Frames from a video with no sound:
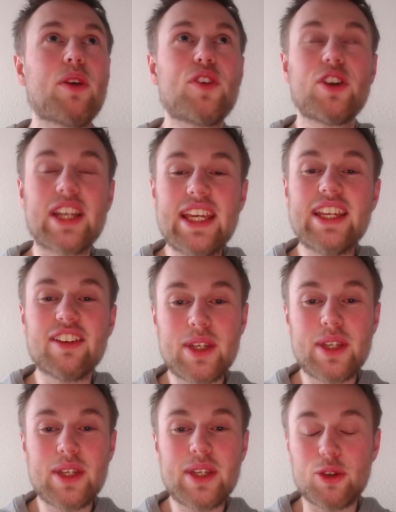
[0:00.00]
if you're an
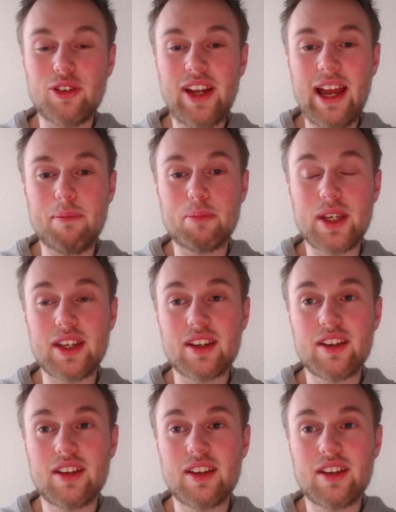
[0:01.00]
enfp when you're happy